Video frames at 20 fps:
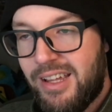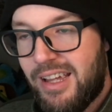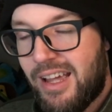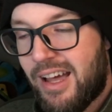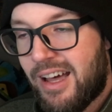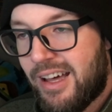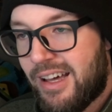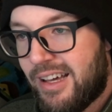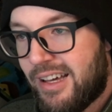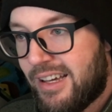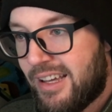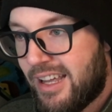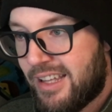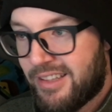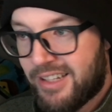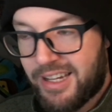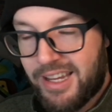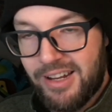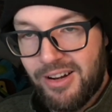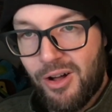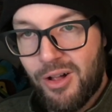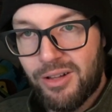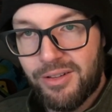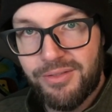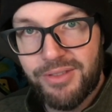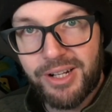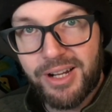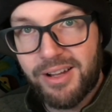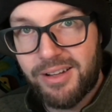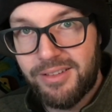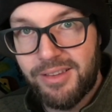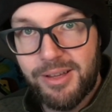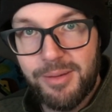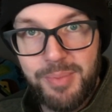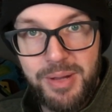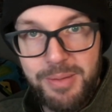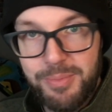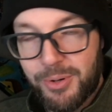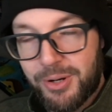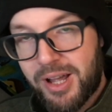and to get all of the
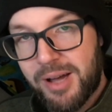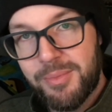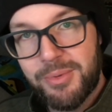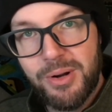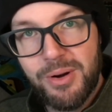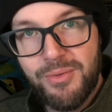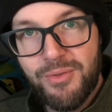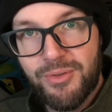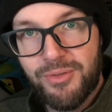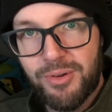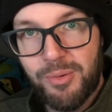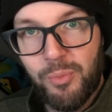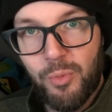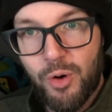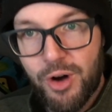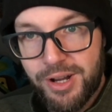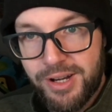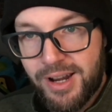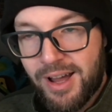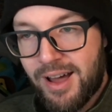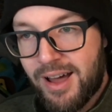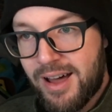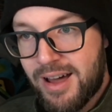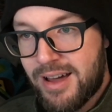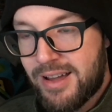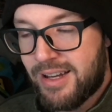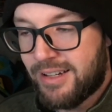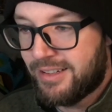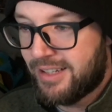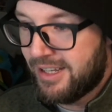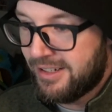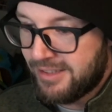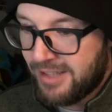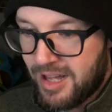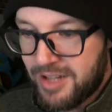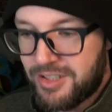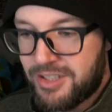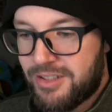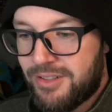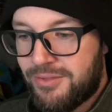people coming over from Whatnot and getting
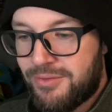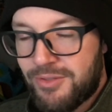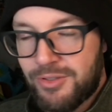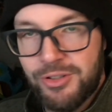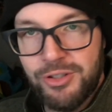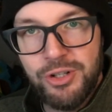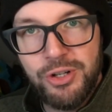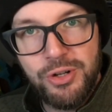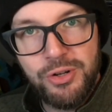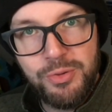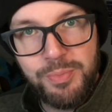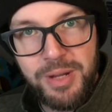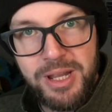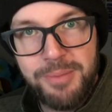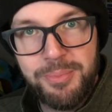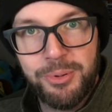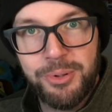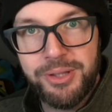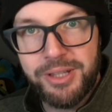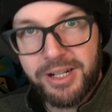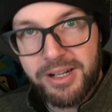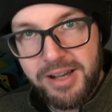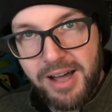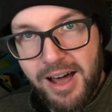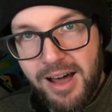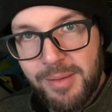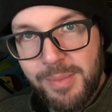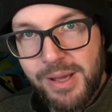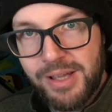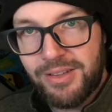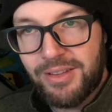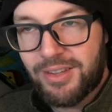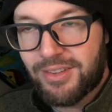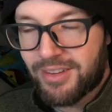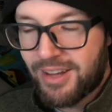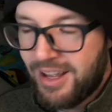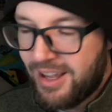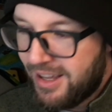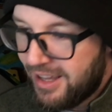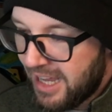lots of new people in the
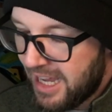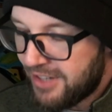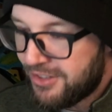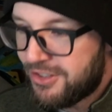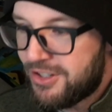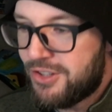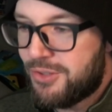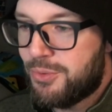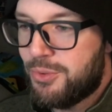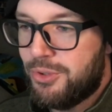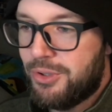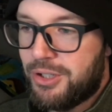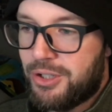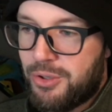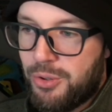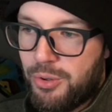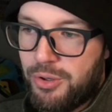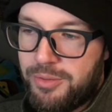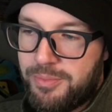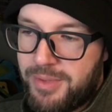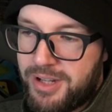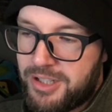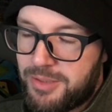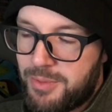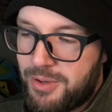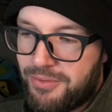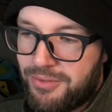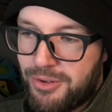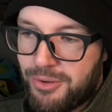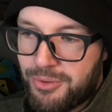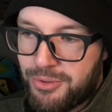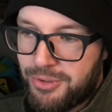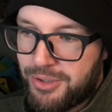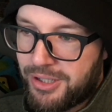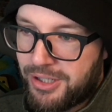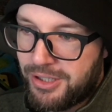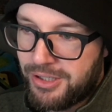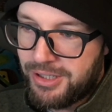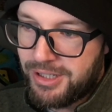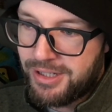comments. It's just really cool. It makes me feel really
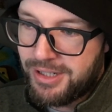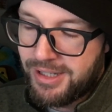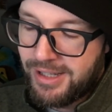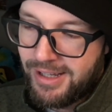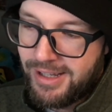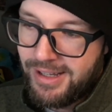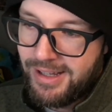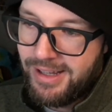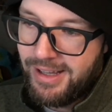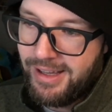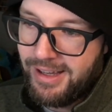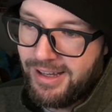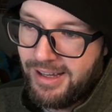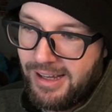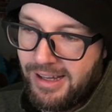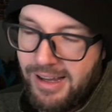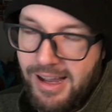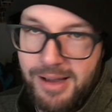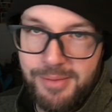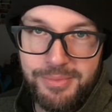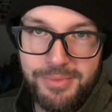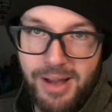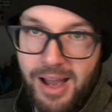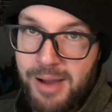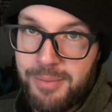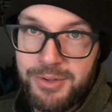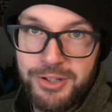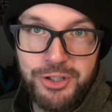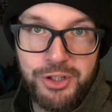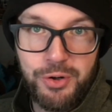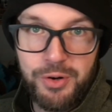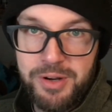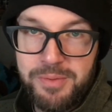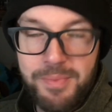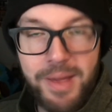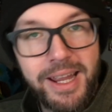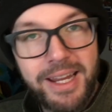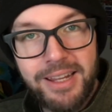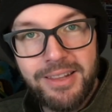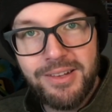good. I'm enjoying
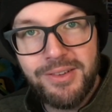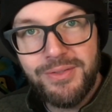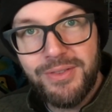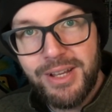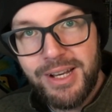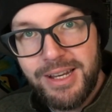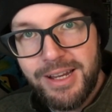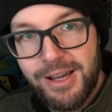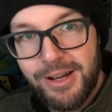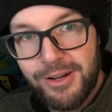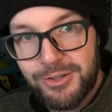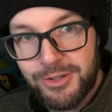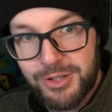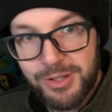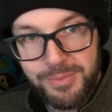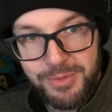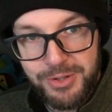making the videos. I'm